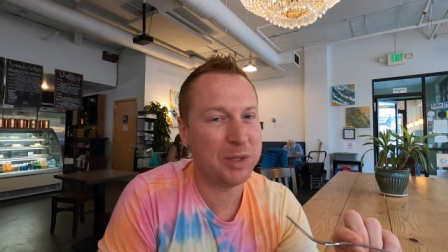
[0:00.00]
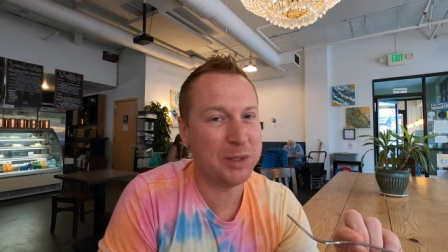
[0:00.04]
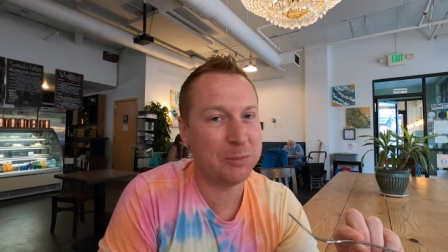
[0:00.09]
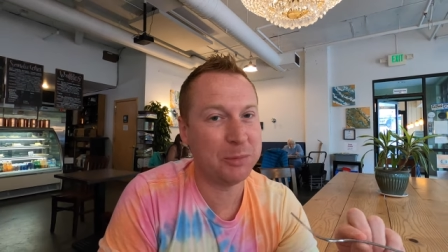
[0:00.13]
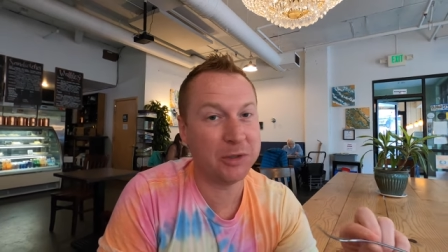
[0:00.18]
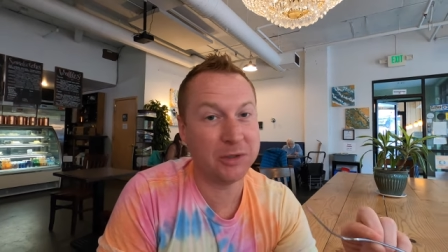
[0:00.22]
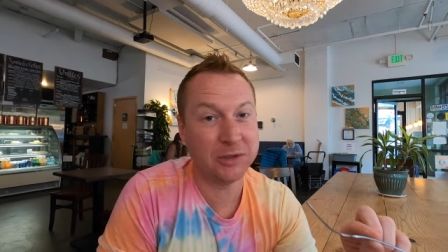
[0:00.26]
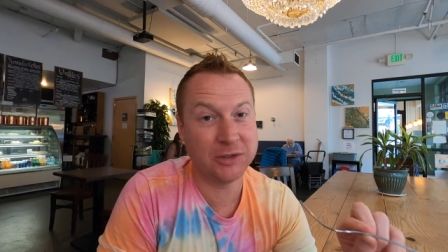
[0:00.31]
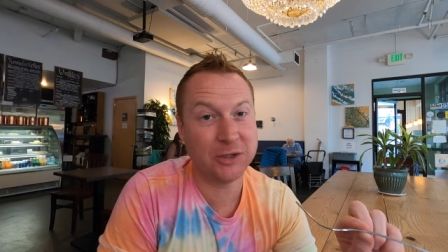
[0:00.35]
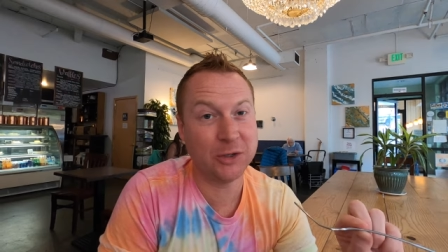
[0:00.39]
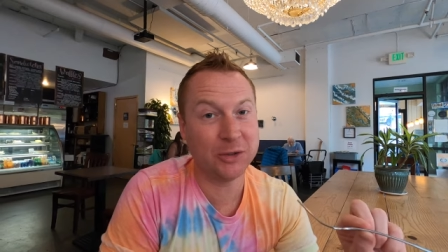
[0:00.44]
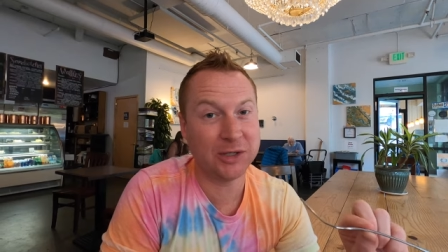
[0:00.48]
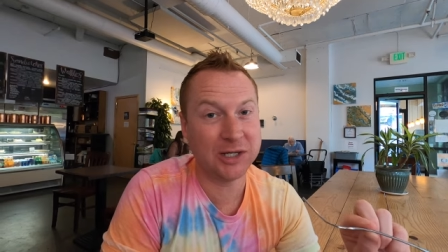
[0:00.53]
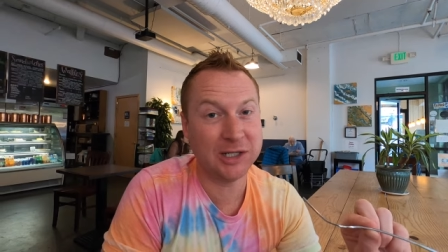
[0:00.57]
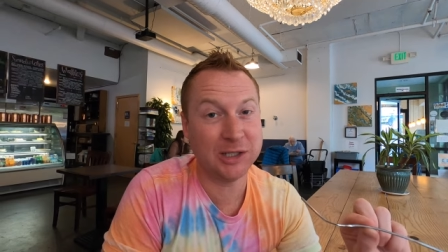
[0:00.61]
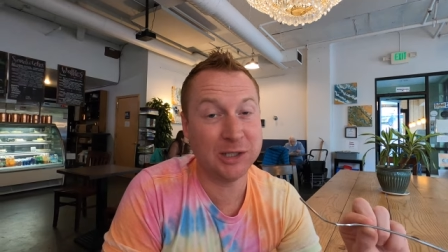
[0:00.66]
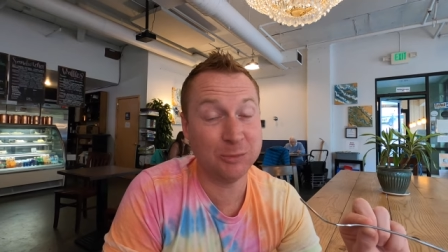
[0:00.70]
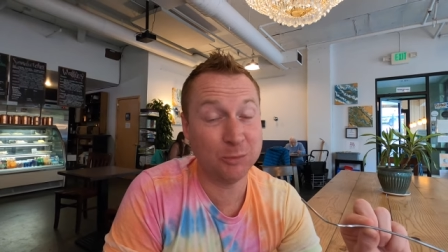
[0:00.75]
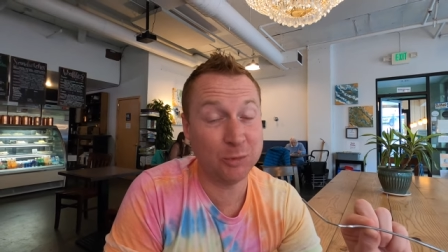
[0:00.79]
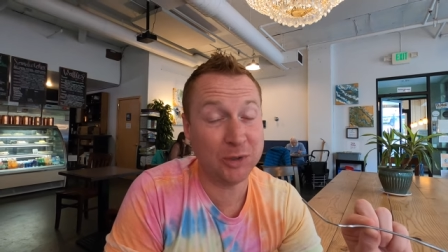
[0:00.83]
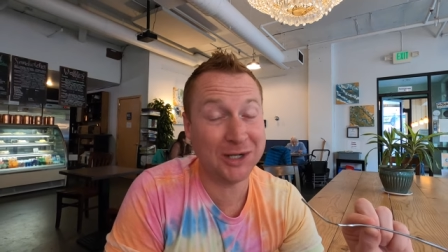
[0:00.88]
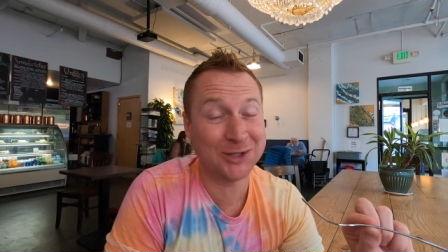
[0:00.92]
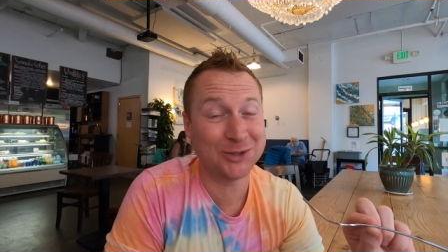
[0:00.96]
People that know
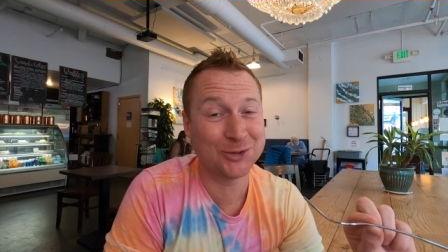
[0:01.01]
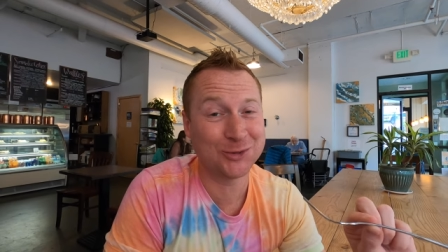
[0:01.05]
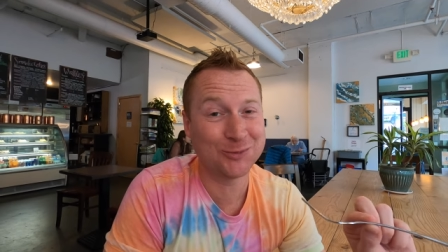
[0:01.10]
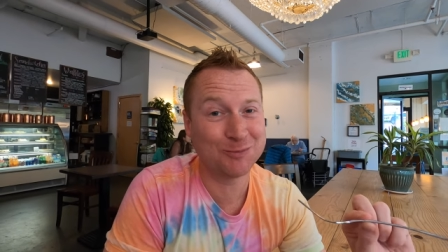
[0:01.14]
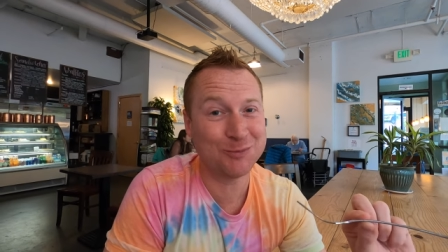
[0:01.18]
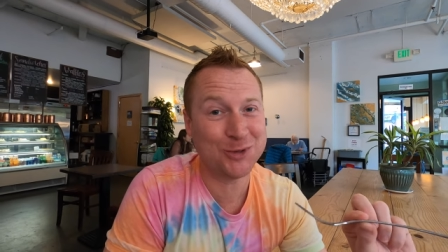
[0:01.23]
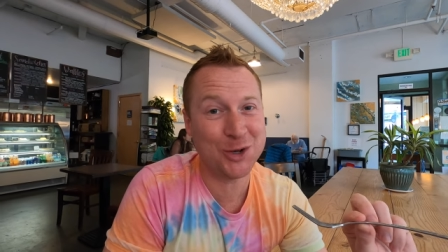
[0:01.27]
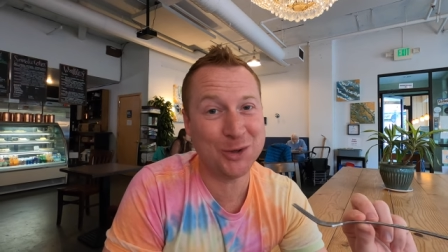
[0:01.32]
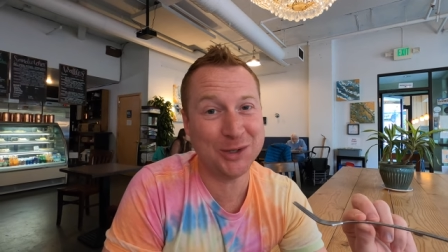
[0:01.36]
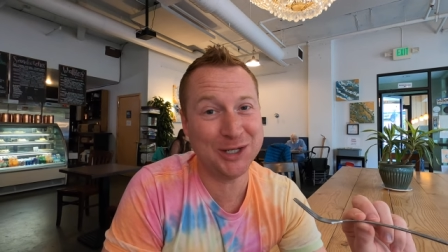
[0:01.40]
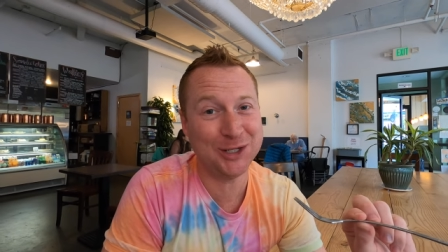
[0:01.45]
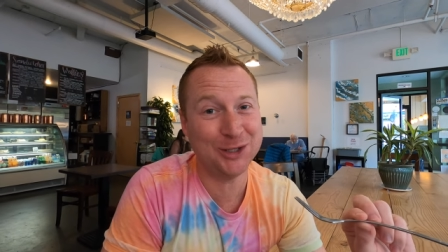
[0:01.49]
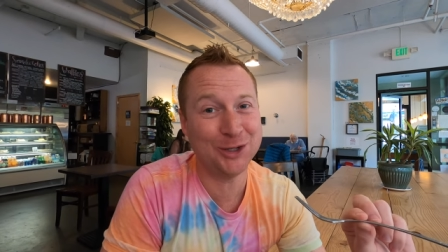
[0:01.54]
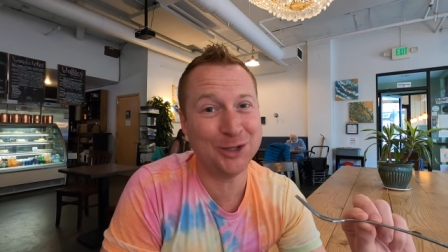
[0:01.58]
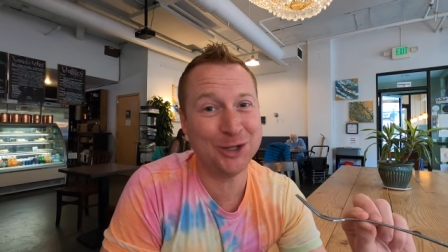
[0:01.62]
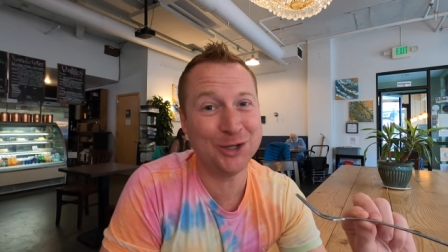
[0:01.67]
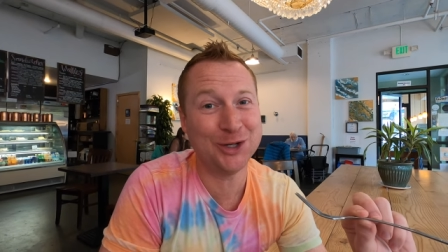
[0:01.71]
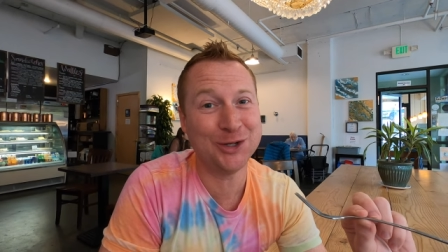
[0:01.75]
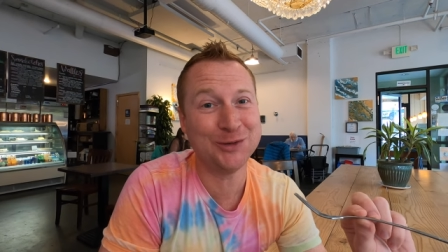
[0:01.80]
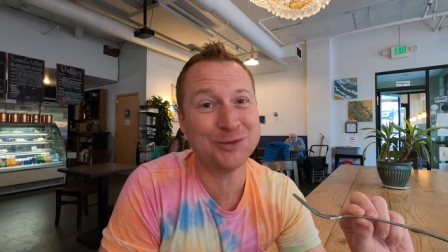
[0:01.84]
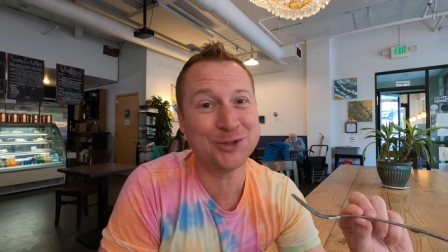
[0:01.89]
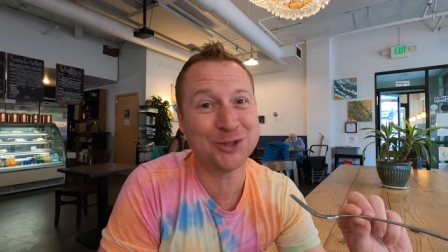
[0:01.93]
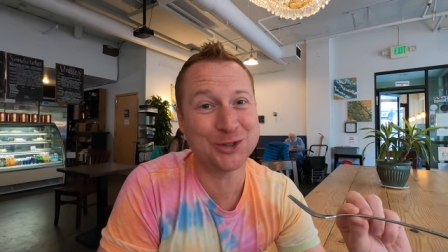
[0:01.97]
Caleb West know he
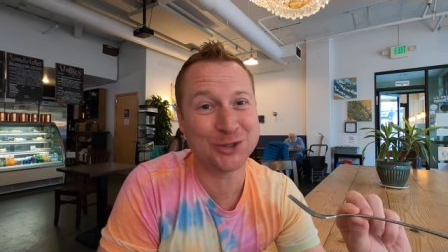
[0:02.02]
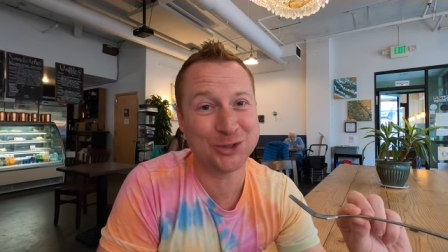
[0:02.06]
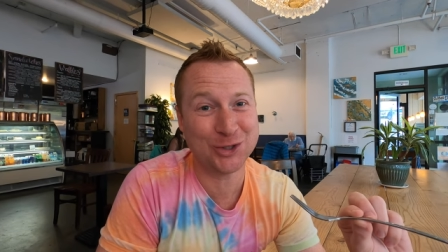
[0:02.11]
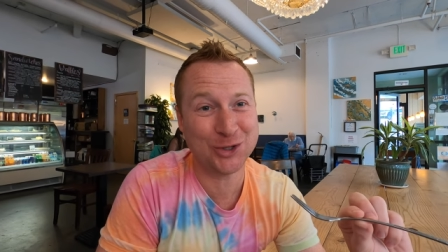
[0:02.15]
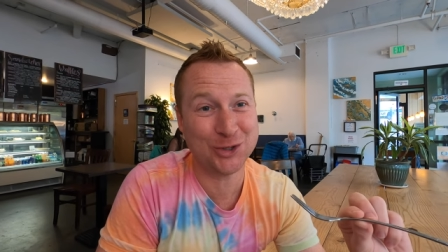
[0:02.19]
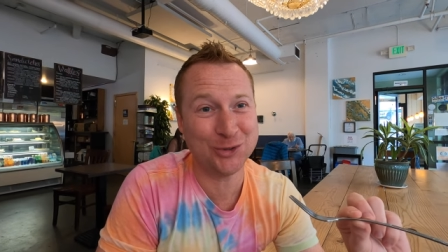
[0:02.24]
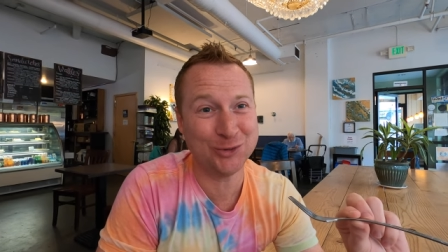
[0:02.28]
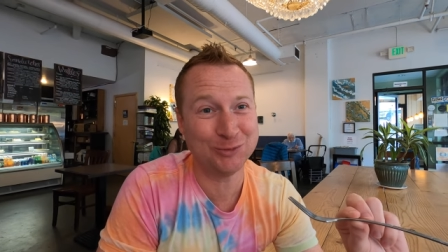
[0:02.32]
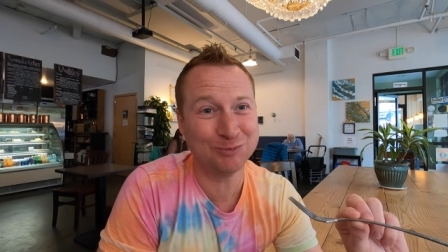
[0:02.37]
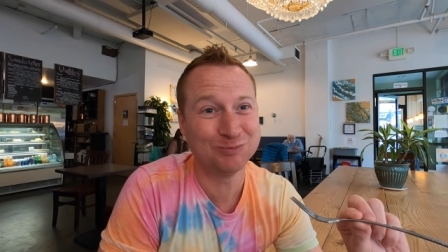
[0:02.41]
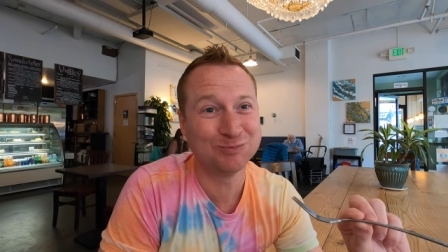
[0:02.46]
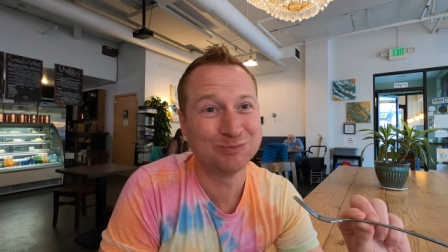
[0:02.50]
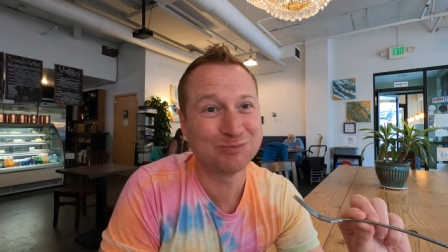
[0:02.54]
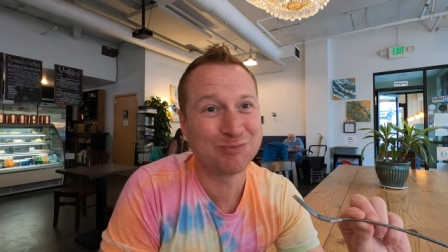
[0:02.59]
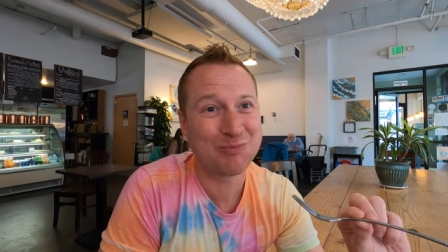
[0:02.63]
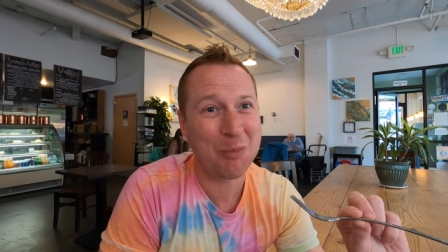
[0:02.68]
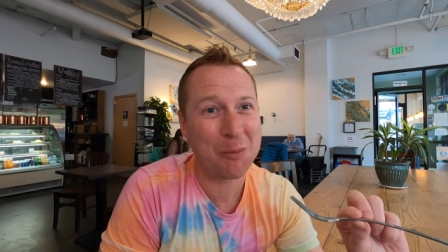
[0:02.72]
loves a scone.